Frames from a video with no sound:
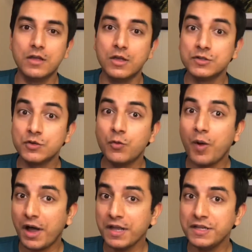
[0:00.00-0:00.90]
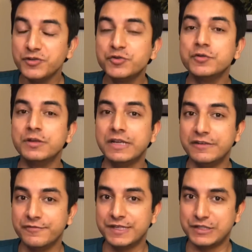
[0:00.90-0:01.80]
So why you should
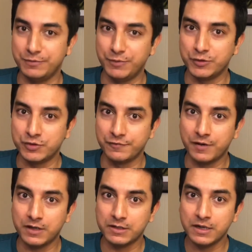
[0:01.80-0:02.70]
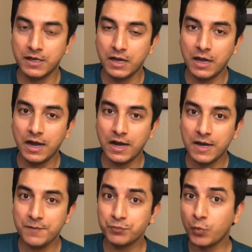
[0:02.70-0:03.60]
invest in mutual fund?
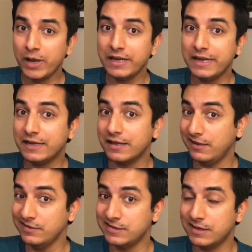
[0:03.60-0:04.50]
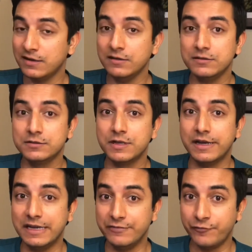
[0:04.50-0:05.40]
Well, in India, the
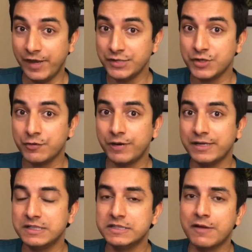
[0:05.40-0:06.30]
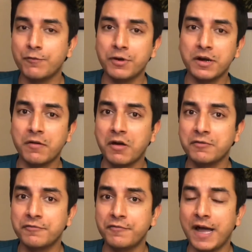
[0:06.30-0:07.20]
inflation rate is somewhere
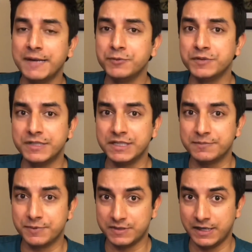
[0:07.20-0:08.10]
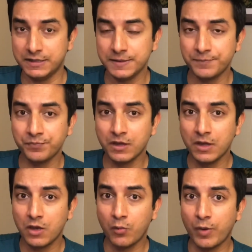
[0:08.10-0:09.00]
around 5 to 6%,
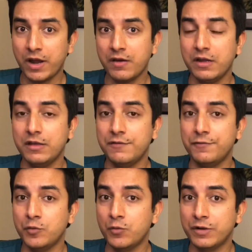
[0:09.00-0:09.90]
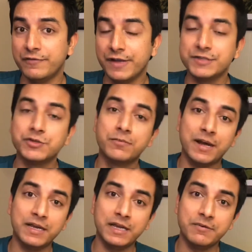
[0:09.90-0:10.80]
where if you invest your
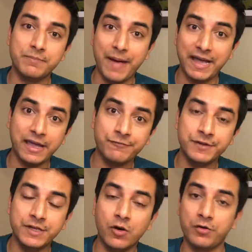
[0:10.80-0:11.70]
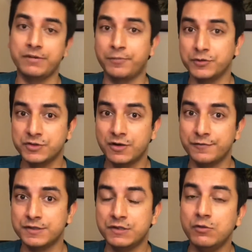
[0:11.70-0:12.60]
money in bank FD or in post
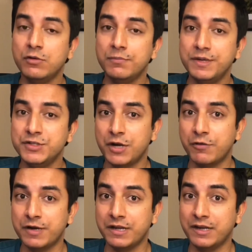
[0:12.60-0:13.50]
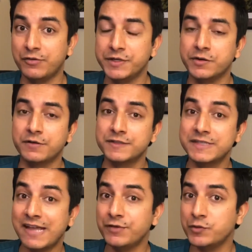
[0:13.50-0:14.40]
office, you will be generating a return of
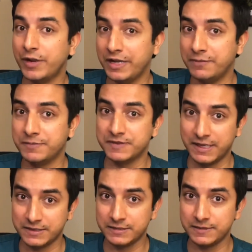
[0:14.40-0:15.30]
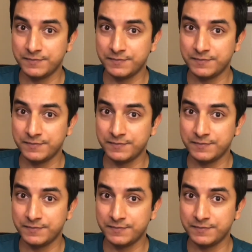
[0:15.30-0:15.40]
7 to 8%.